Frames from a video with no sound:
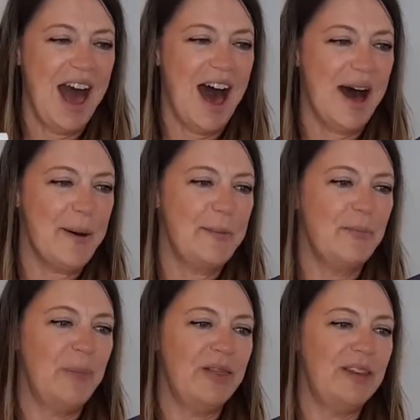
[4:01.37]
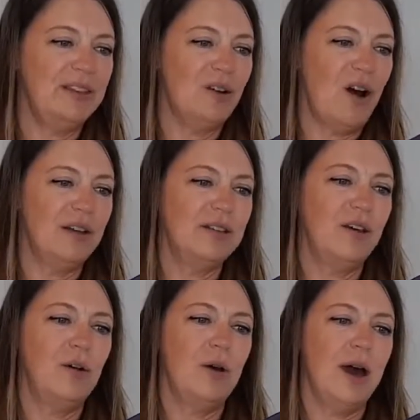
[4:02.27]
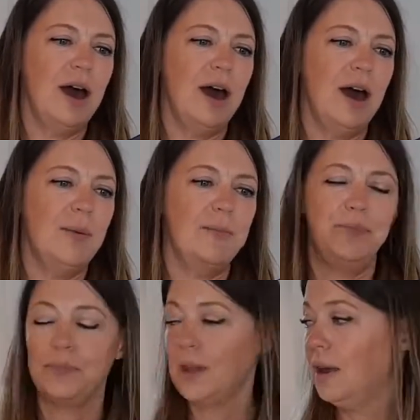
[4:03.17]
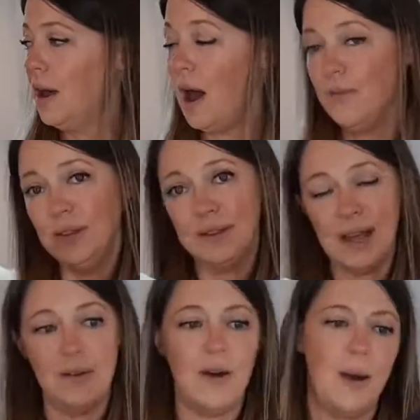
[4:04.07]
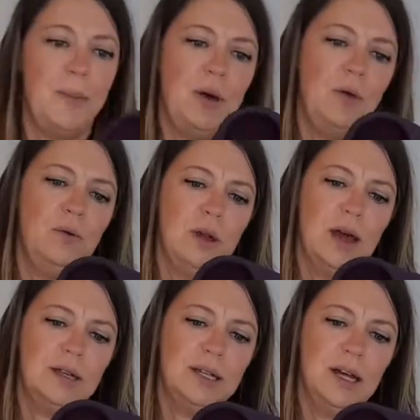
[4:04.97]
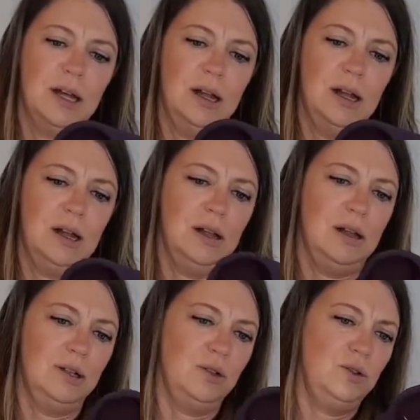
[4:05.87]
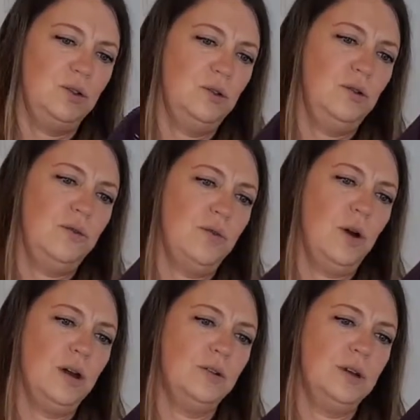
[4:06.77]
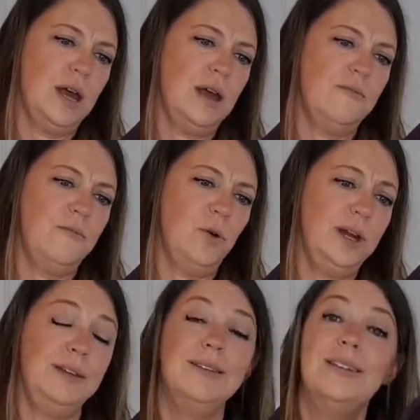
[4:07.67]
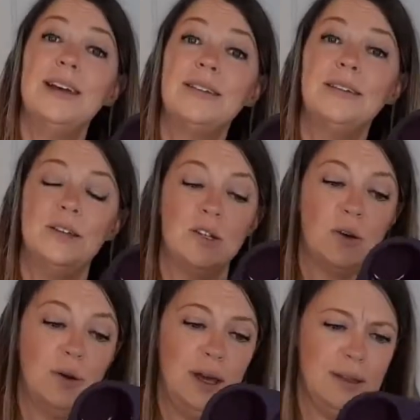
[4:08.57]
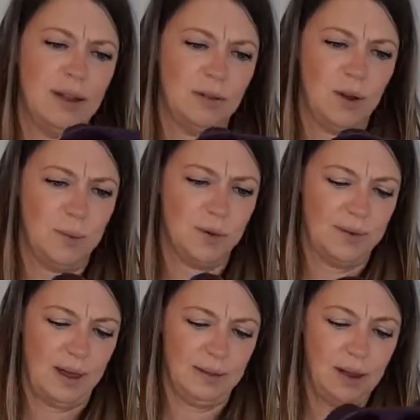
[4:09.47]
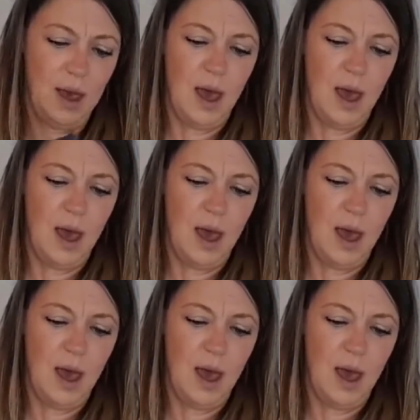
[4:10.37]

But these are also oven safe up until 446 degrees. That's very precise.